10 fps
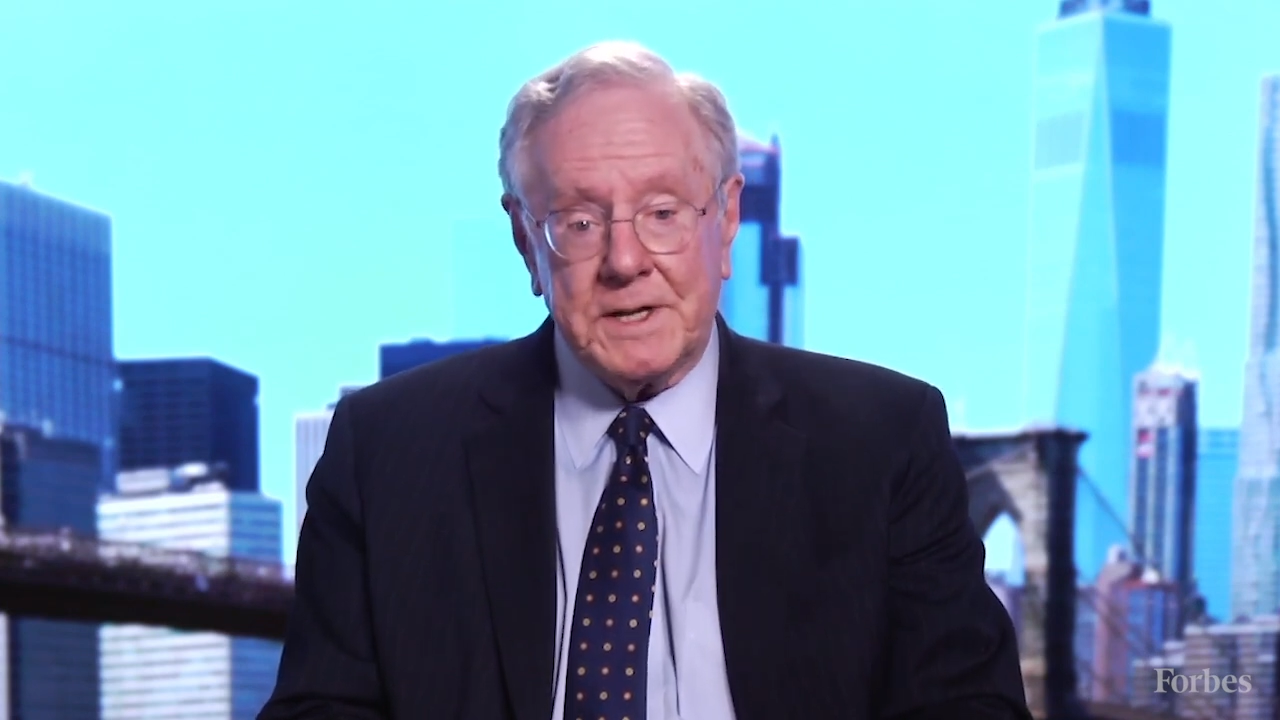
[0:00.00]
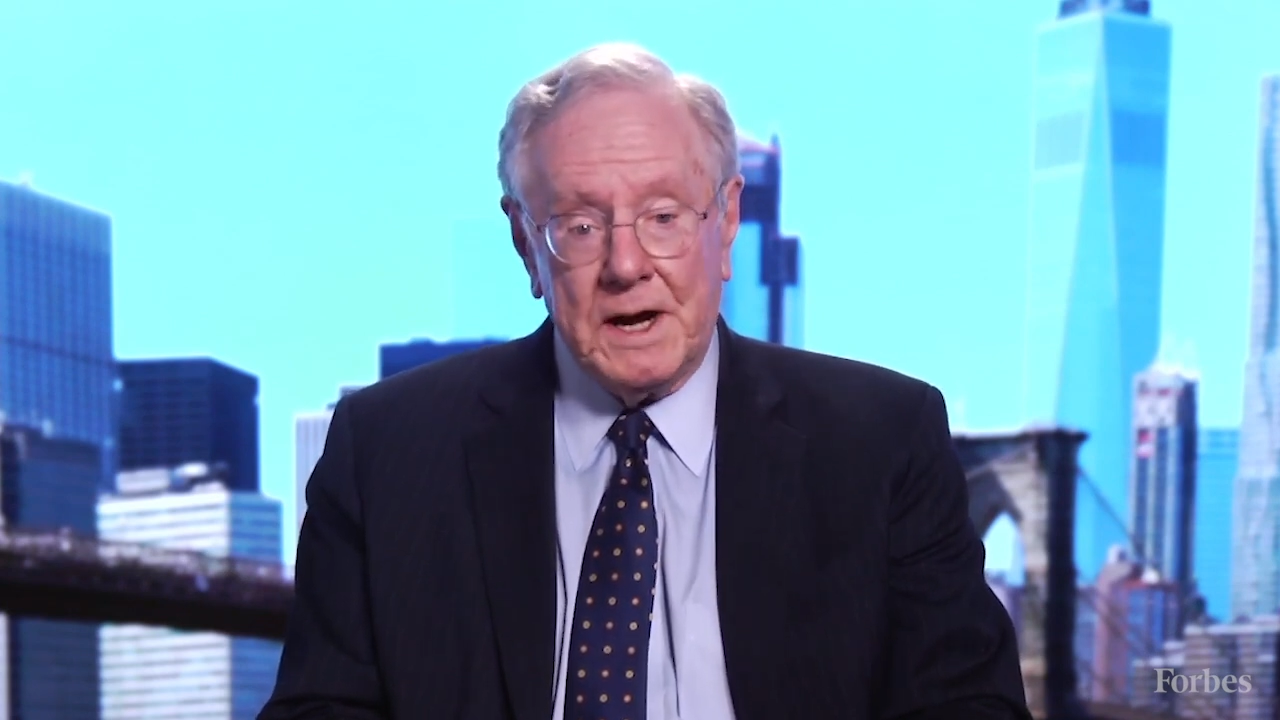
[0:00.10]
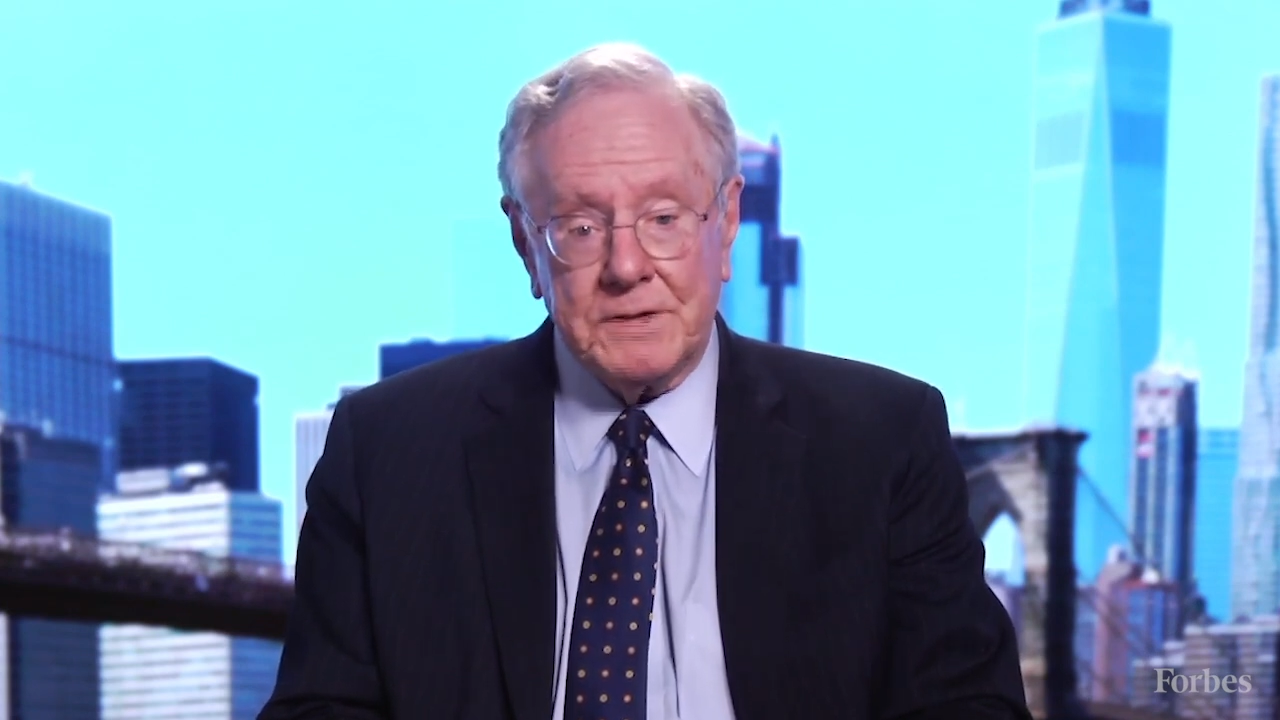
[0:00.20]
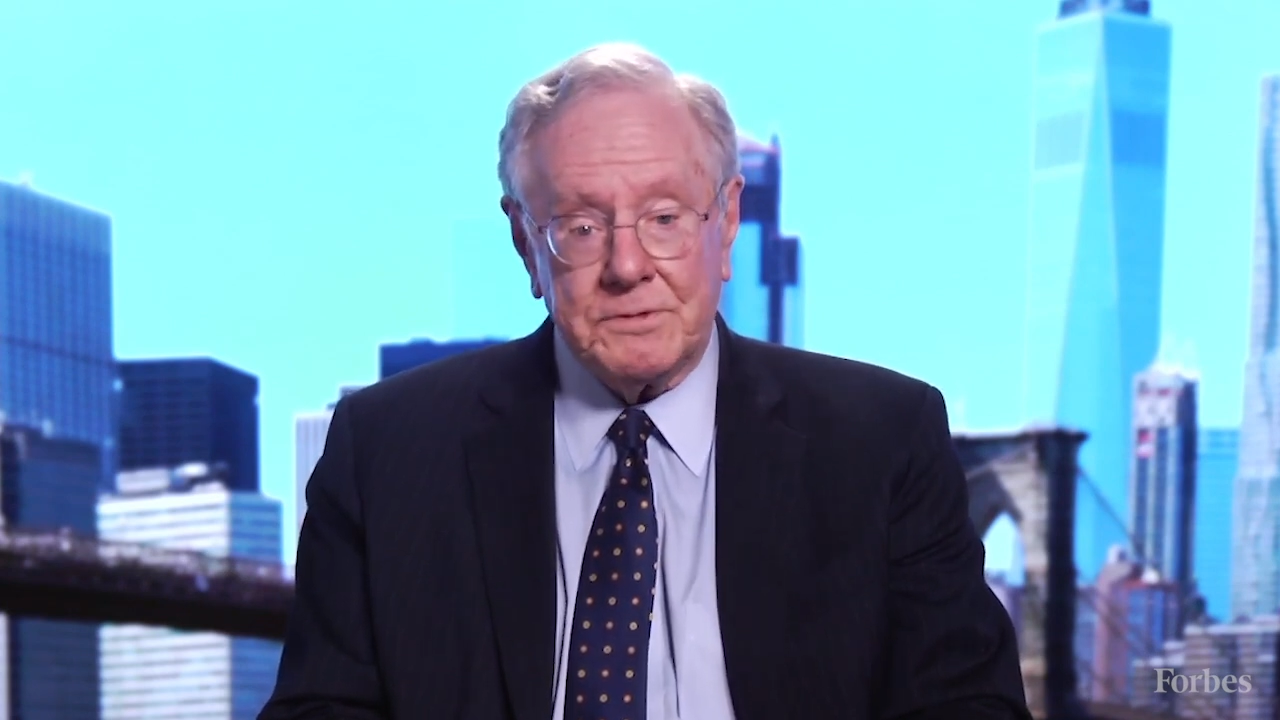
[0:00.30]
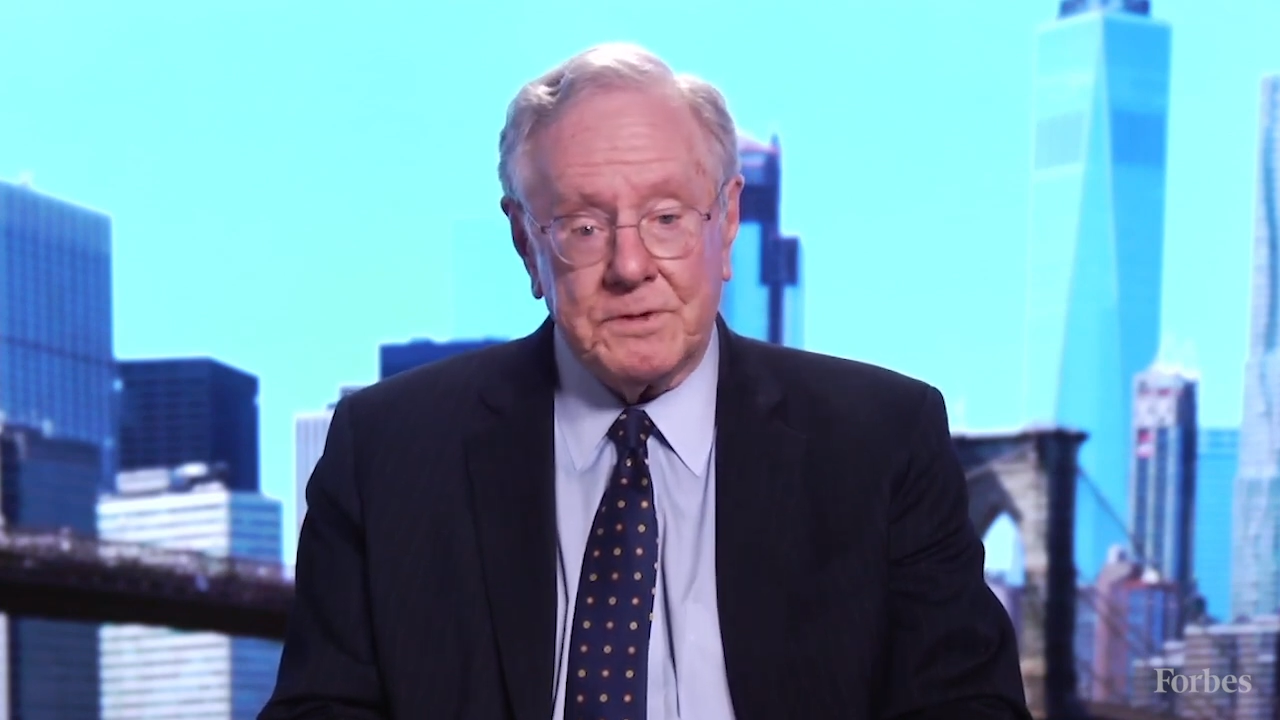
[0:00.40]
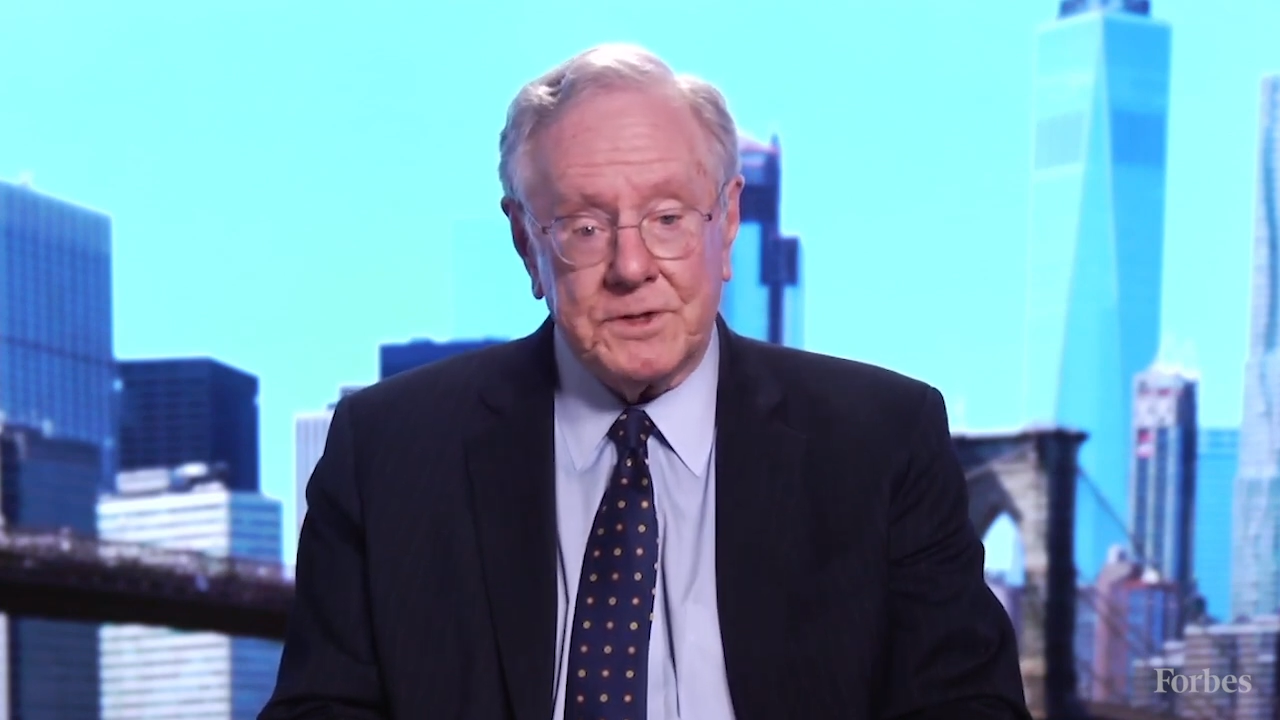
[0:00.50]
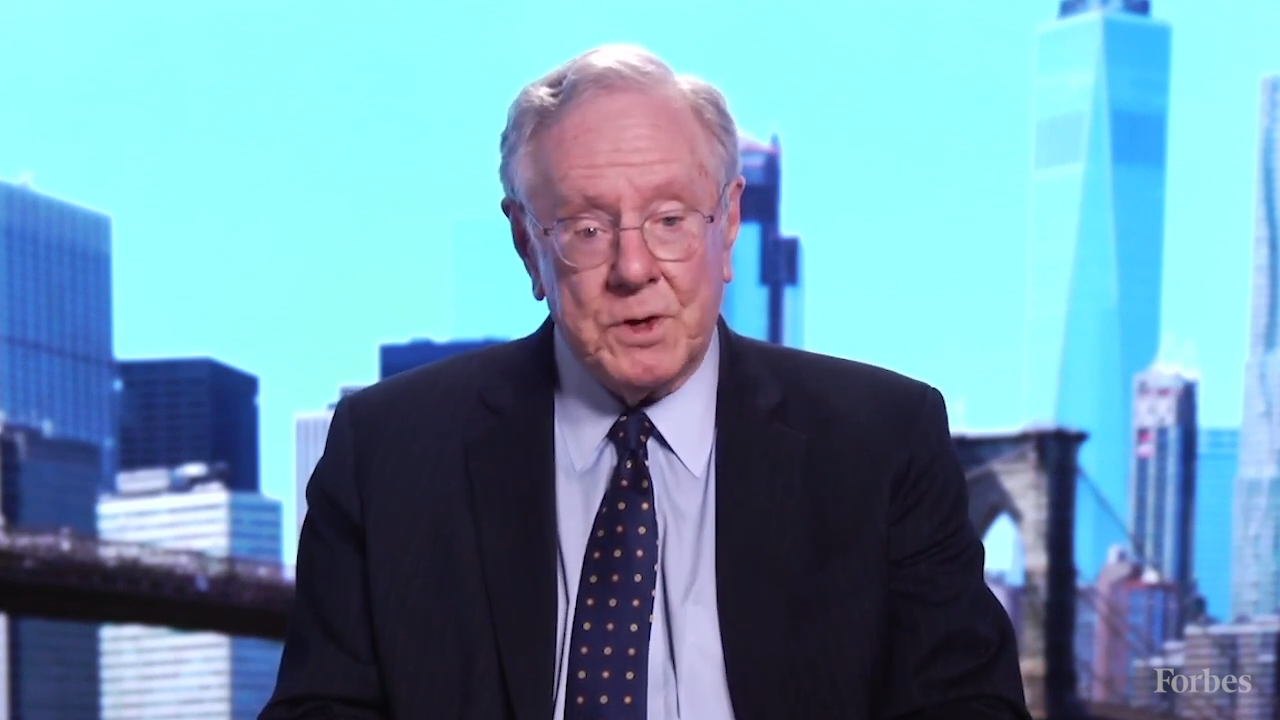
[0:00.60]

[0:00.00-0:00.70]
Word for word: ties with